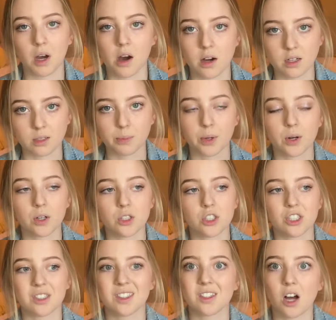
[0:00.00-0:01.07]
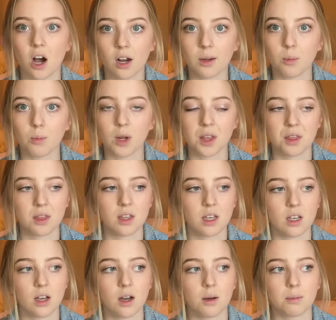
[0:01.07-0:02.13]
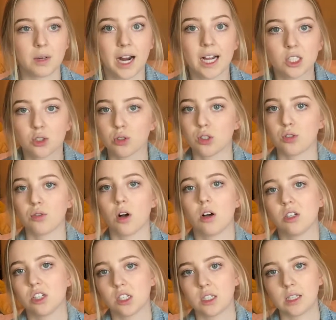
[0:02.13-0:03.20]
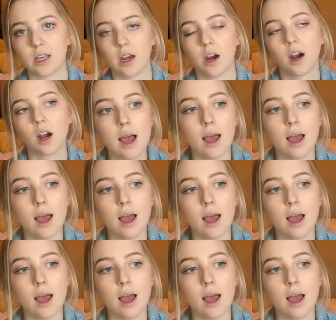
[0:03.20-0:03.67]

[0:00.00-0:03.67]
at the hospital just to talk with the gastroenterologist there.